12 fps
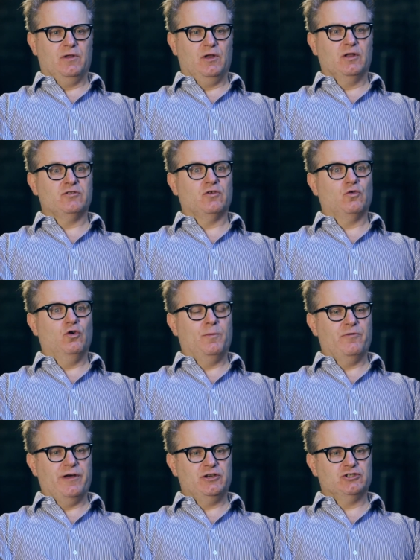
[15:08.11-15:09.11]
the London
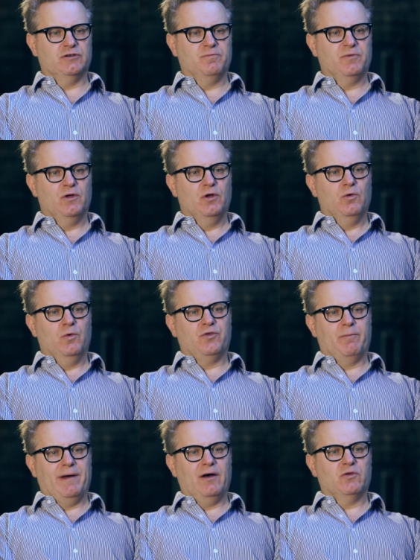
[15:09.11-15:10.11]
Corporation was
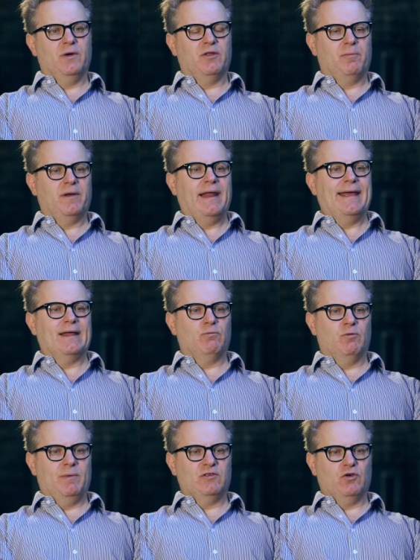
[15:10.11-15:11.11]
about whether playing
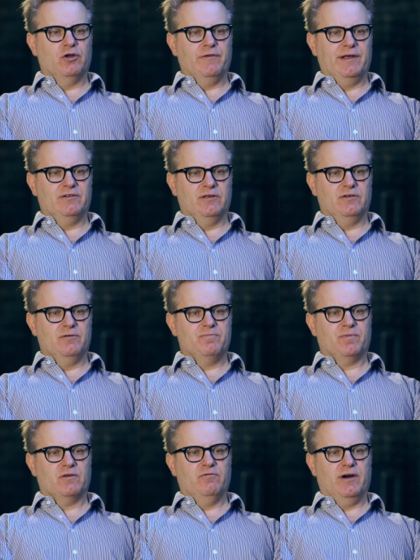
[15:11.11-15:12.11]
would be tolerated
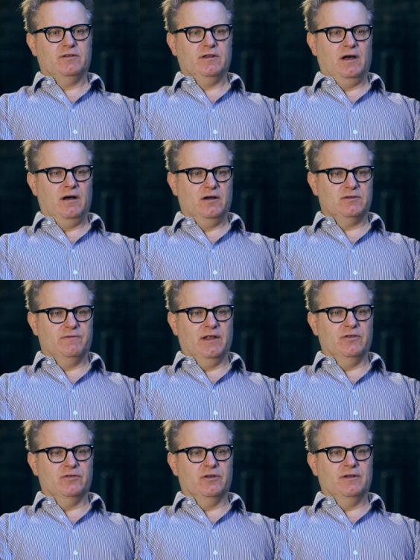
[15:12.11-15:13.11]
right in the heart of
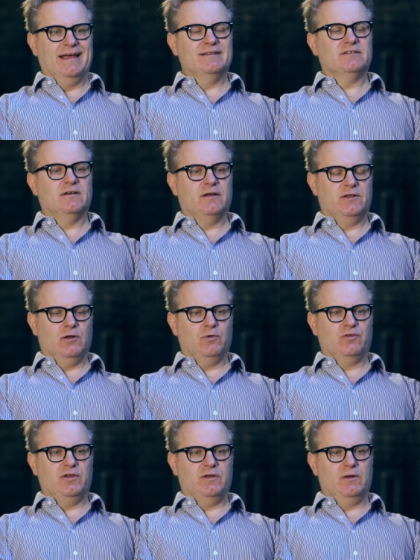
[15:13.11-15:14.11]
London, inside the
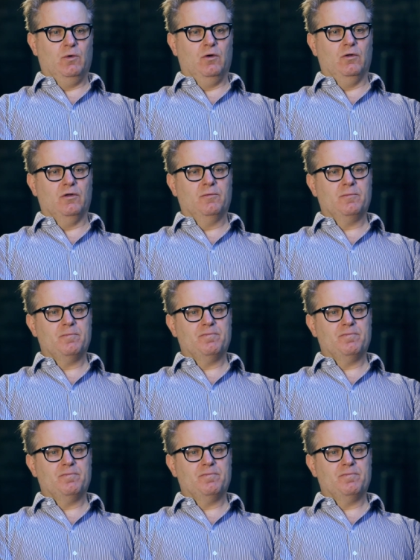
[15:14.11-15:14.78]
old city wall.